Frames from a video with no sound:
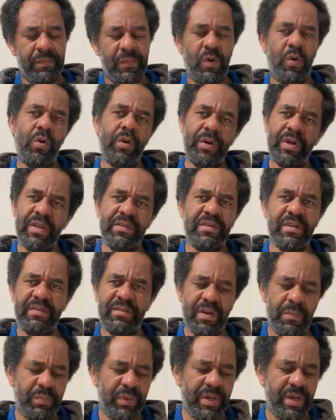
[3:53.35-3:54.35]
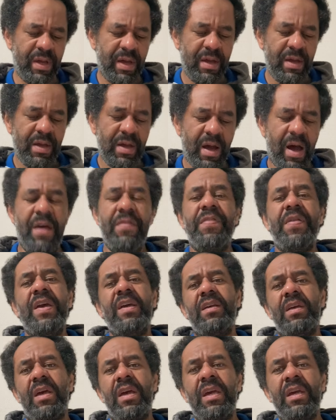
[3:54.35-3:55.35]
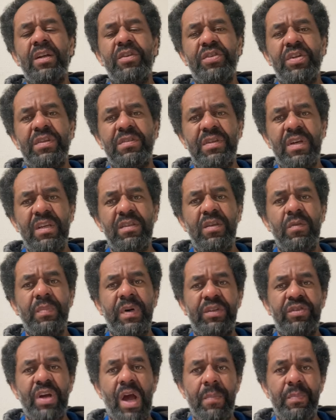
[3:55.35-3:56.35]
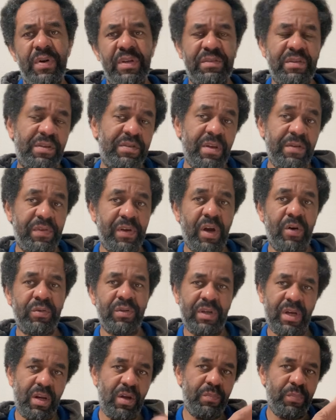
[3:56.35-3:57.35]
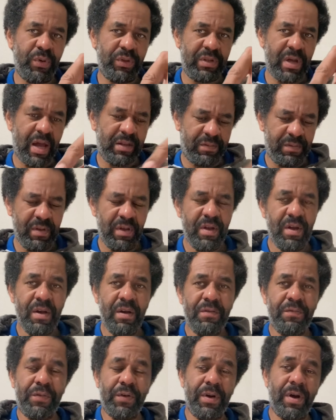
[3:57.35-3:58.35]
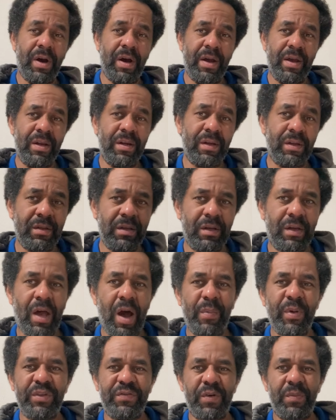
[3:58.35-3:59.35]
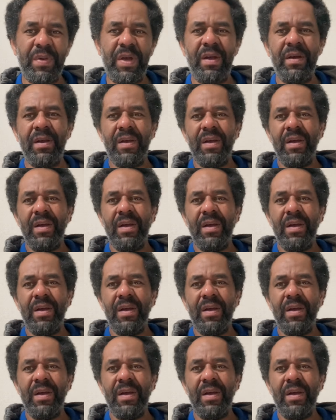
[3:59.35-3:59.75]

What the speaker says: Or you can say simply, I think English is easy, but Japanese is difficult. Can you put that in the comments for me?